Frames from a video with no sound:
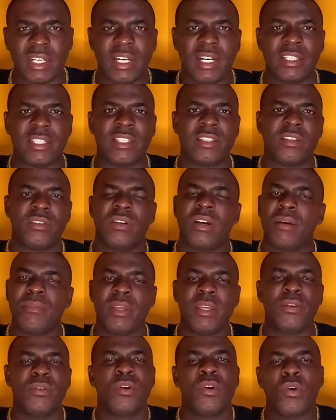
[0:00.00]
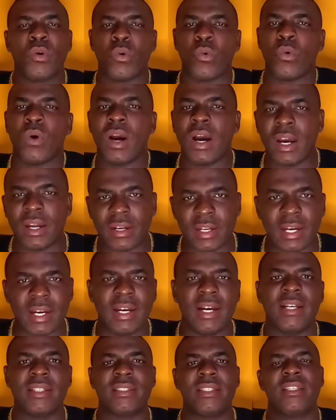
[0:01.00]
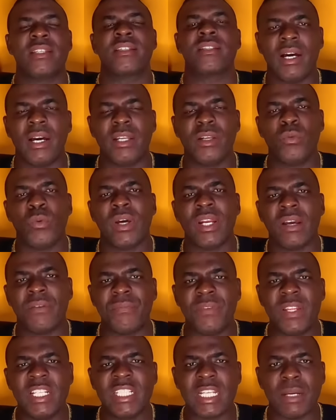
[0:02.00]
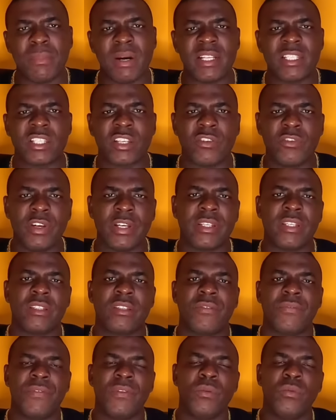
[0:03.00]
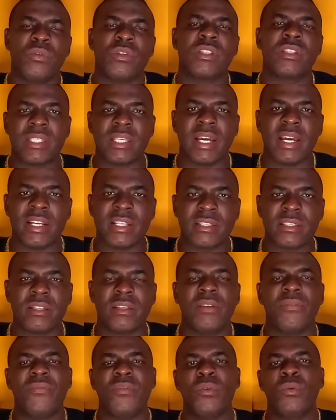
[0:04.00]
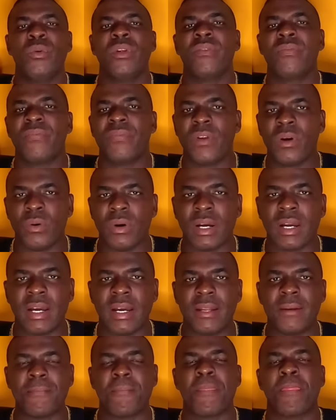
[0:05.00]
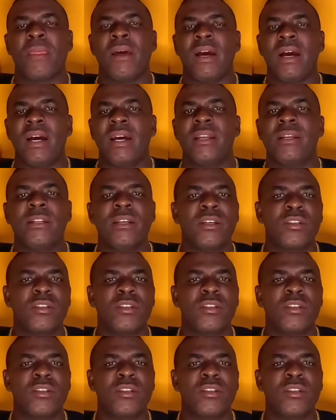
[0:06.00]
artist, you know what I mean? War artist. And one of Ninja Man's greatest feuds, besides the feud with Flower Gun and